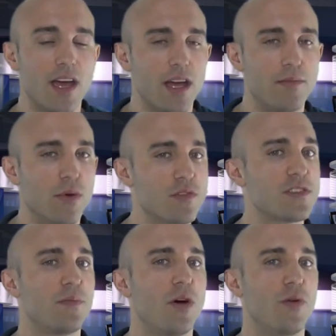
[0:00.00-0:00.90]
And most
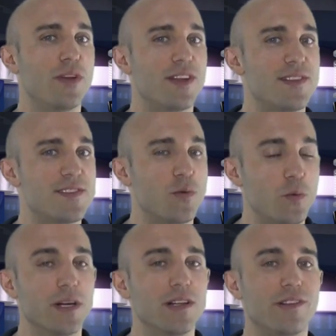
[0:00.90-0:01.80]
opponents
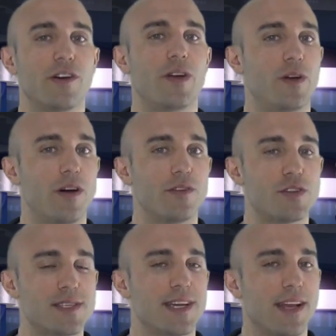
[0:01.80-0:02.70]
will turn around and
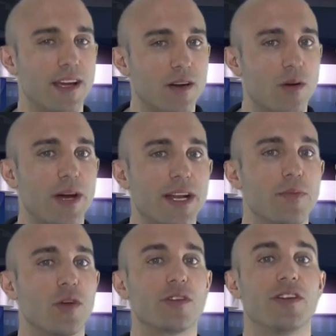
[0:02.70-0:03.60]
just say like, alright,
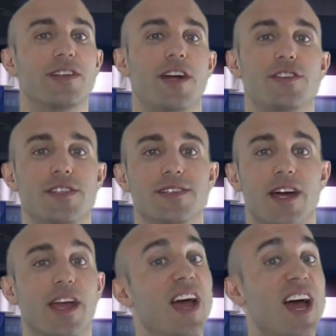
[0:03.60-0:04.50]
I'm not going to touch this
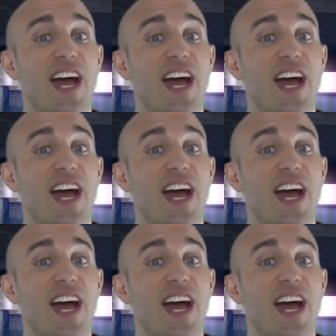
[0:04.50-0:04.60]
guy.